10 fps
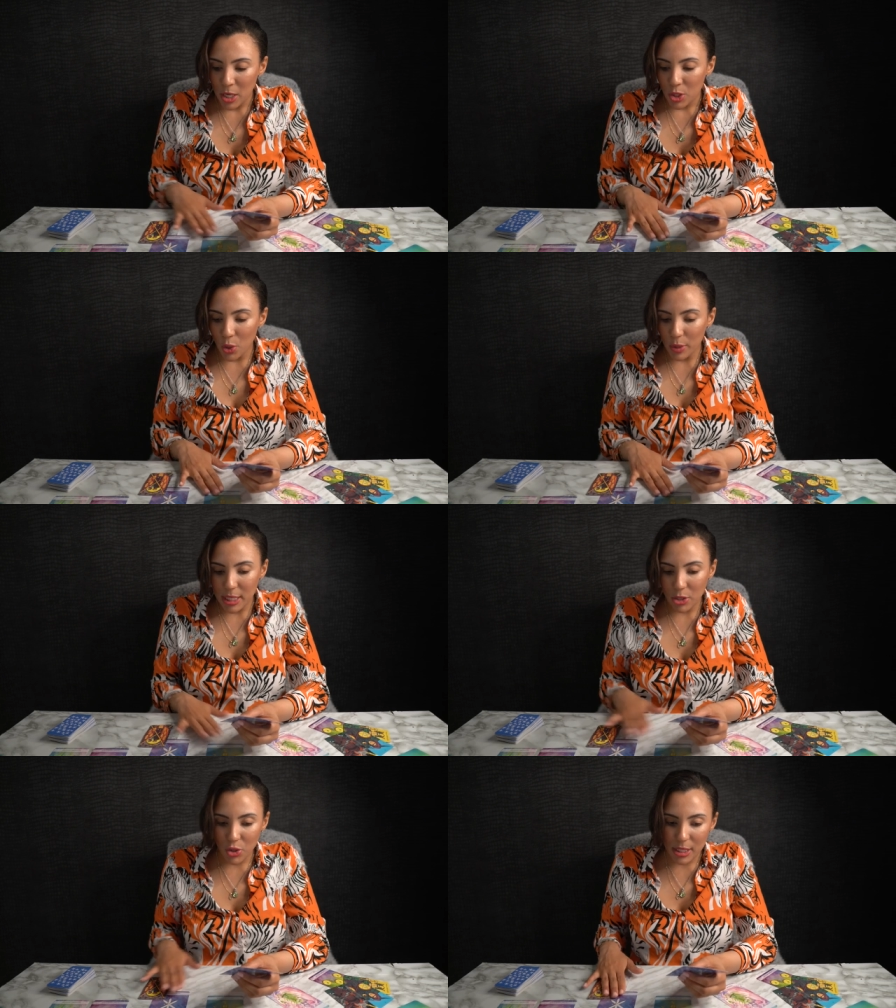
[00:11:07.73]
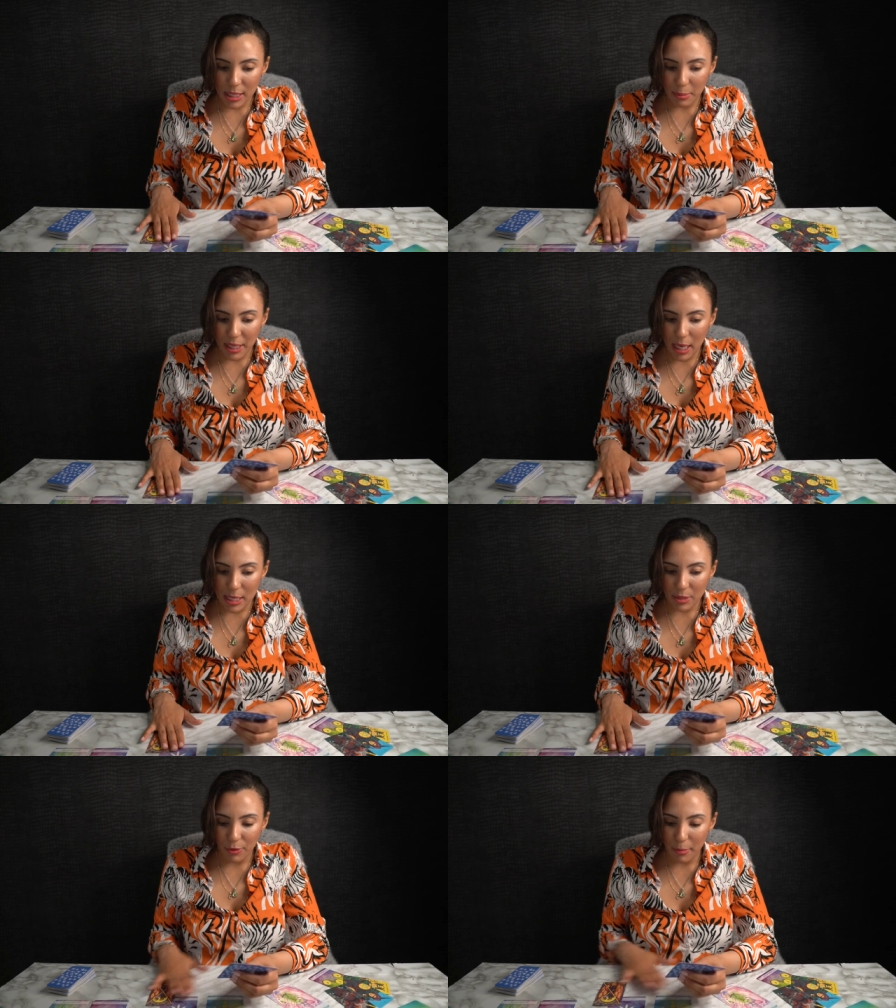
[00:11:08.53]
So it's interesting
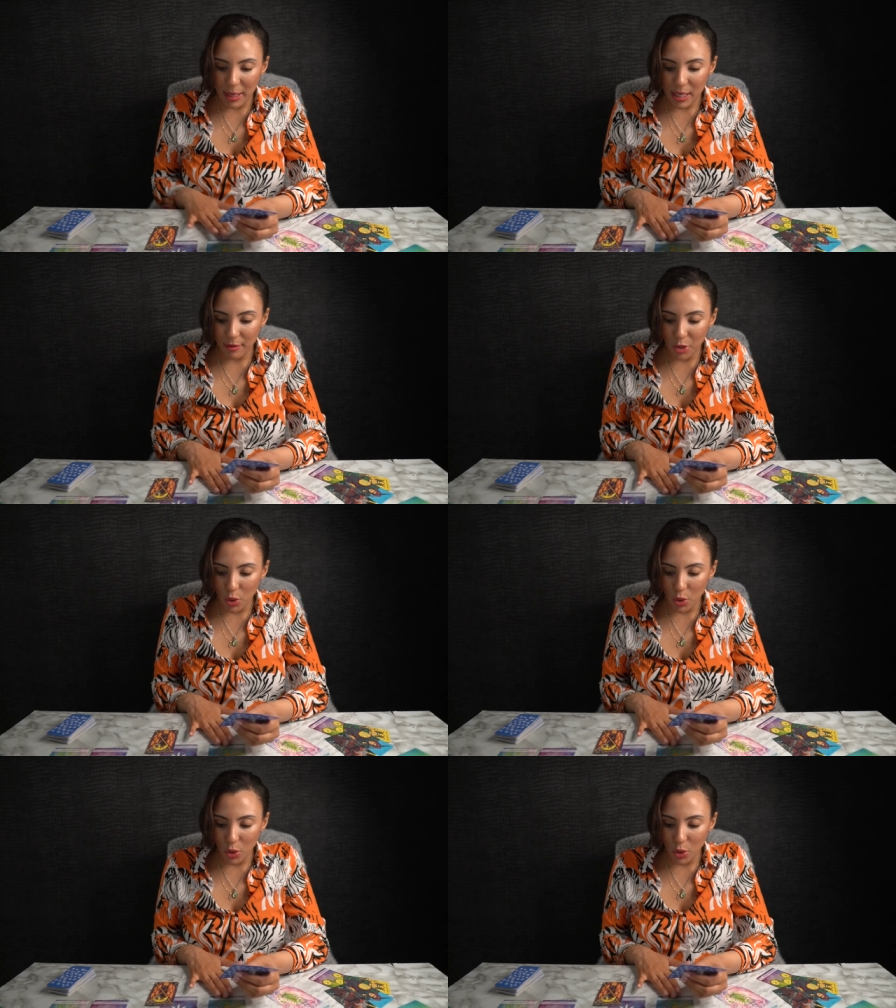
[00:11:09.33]
because for many of